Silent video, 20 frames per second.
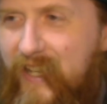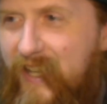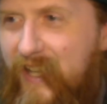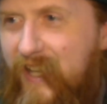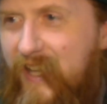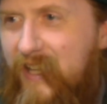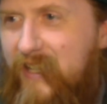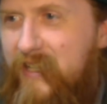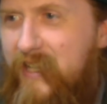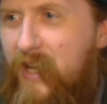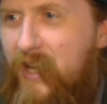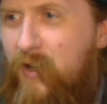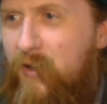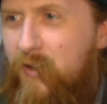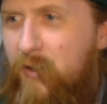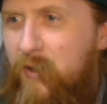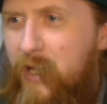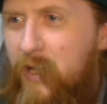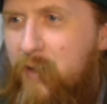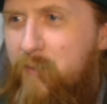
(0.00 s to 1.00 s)
And now
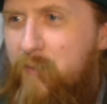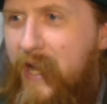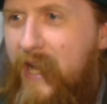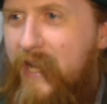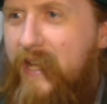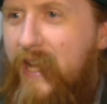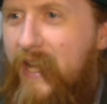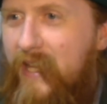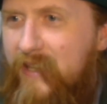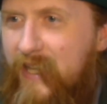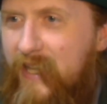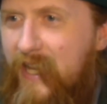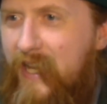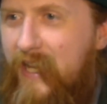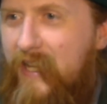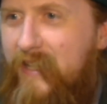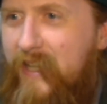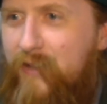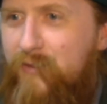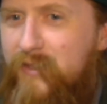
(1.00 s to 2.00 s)
looking back at
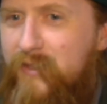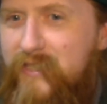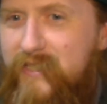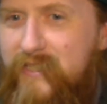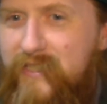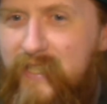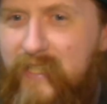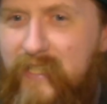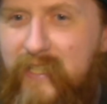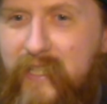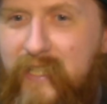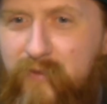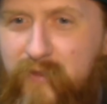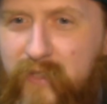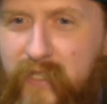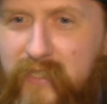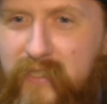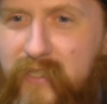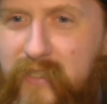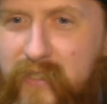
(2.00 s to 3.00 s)
that, that was a silly
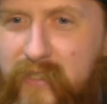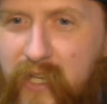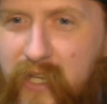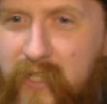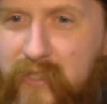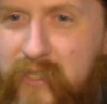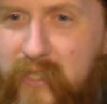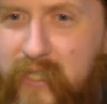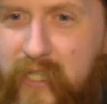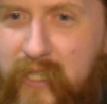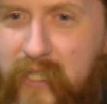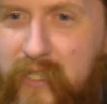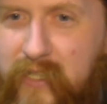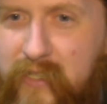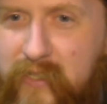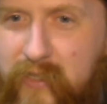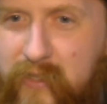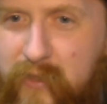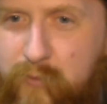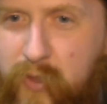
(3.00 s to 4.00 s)
reason not to get
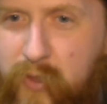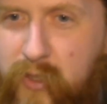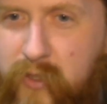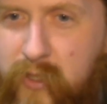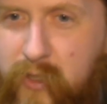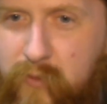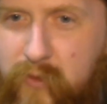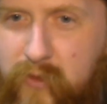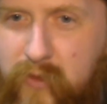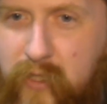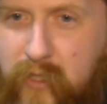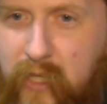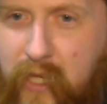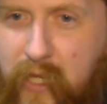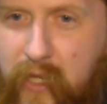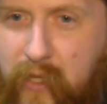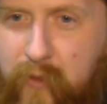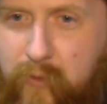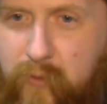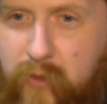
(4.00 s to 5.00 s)
into the market when
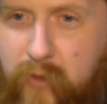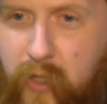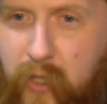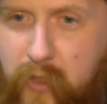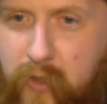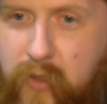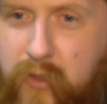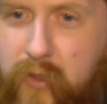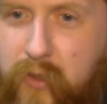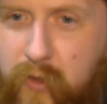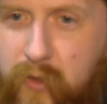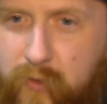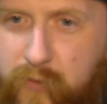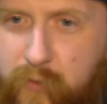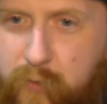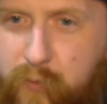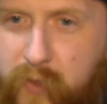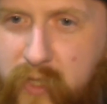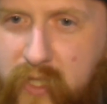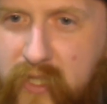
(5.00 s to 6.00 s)
I could
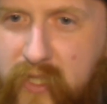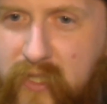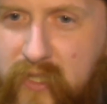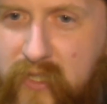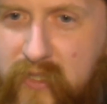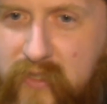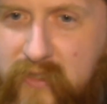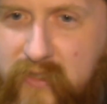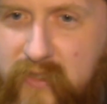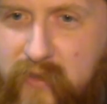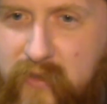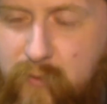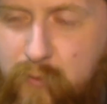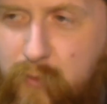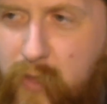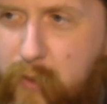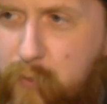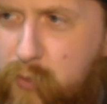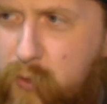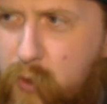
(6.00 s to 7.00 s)
have, because
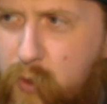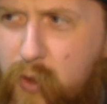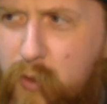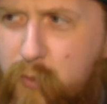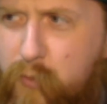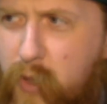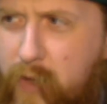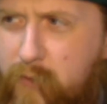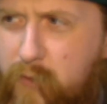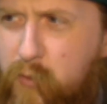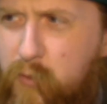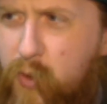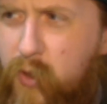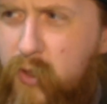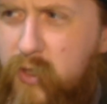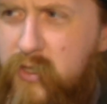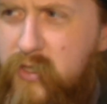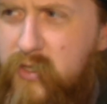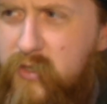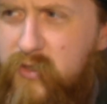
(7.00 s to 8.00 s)
my current private
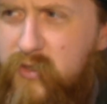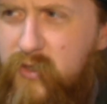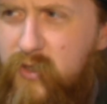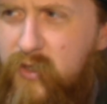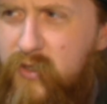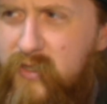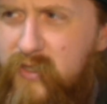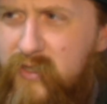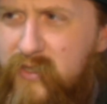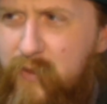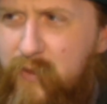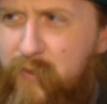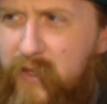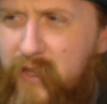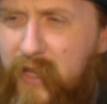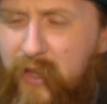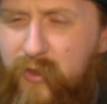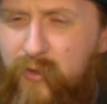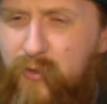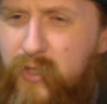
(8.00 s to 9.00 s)
mortgage insurance is
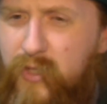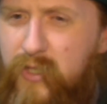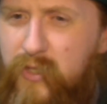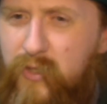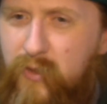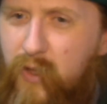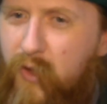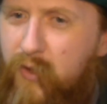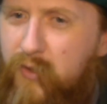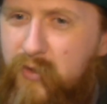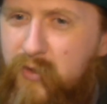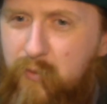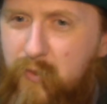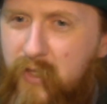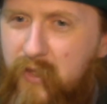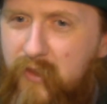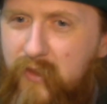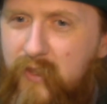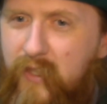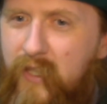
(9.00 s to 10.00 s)
something like $32 a
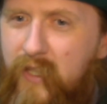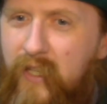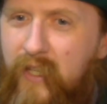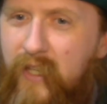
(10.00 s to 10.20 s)
month.